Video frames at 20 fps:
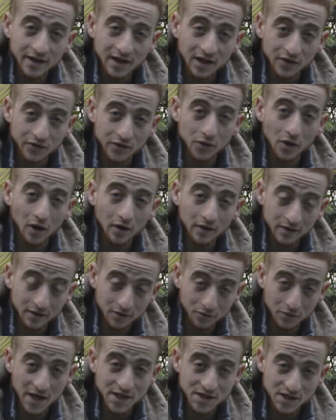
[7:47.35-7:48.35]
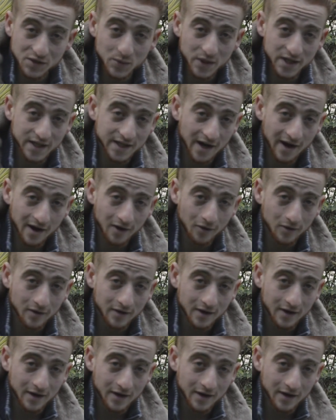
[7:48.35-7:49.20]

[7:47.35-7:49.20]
if you arrest me now,